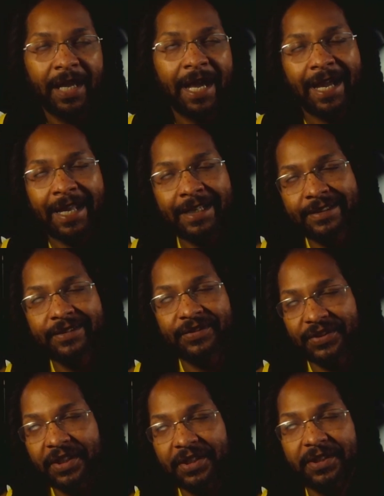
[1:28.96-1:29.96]
I hate to
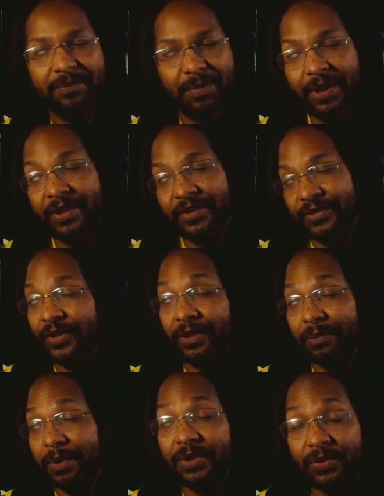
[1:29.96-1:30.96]
say it but it's going
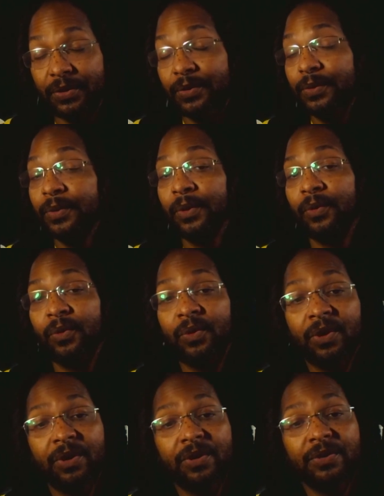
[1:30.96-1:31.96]
to be true
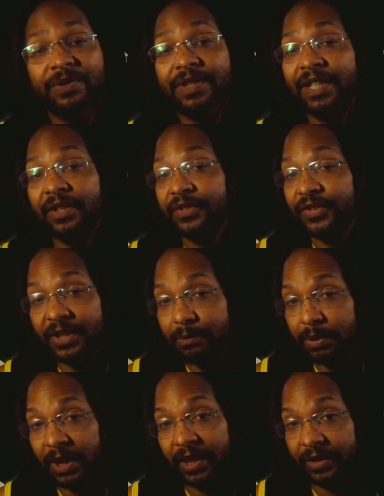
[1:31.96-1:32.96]
DLC
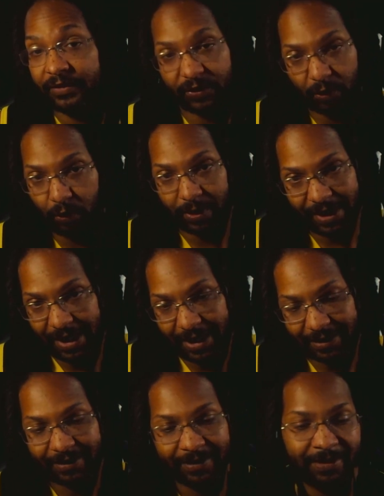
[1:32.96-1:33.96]
plans or not
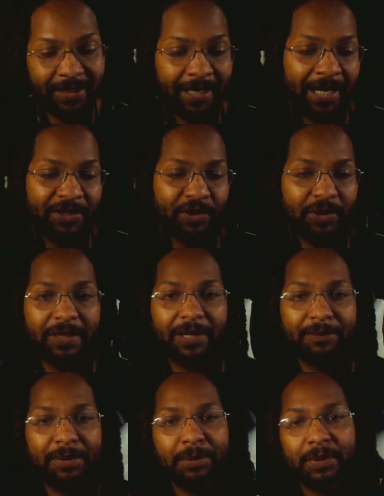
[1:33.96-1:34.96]
I know a lot
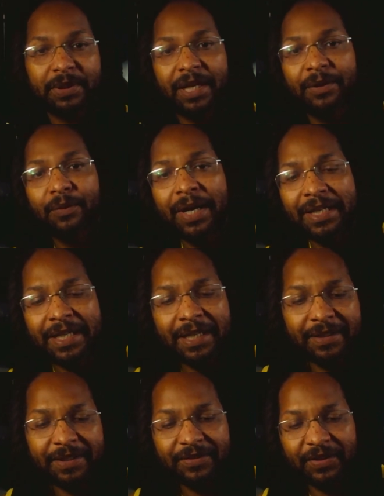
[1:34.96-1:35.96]
of people are like why
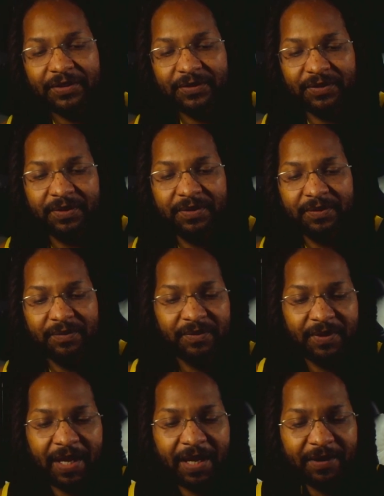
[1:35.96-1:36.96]
can't they just
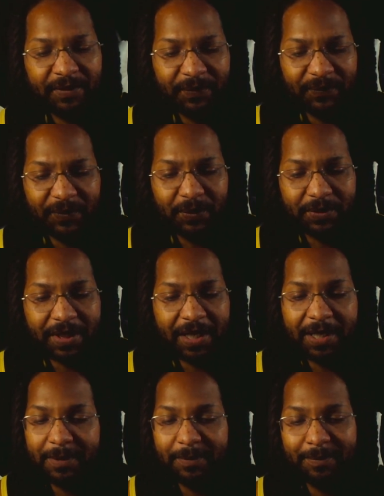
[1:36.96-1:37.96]
have the full
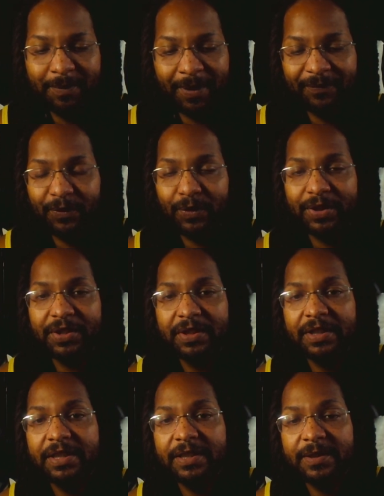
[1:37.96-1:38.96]
game
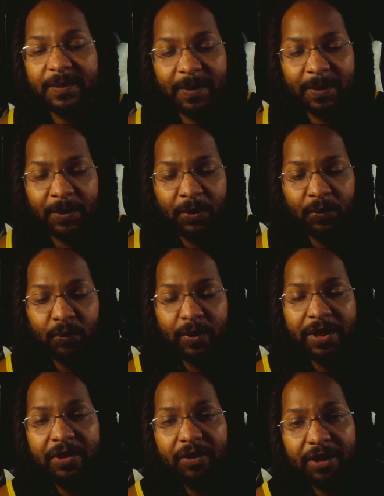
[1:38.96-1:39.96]
unfortunately
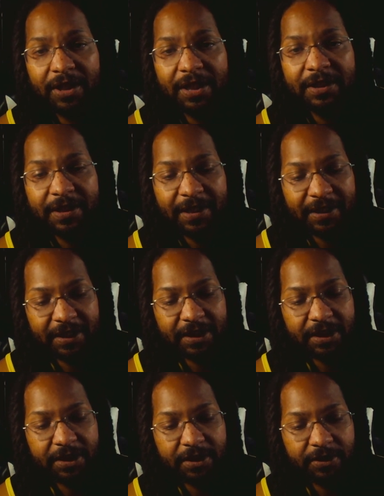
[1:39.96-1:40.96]
we are in the
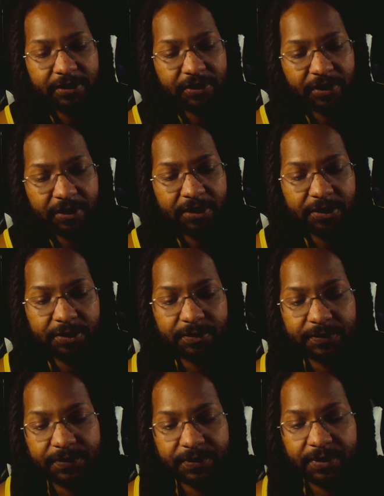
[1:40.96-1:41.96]
age
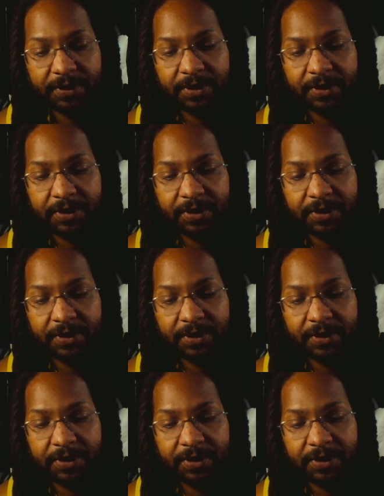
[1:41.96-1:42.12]
of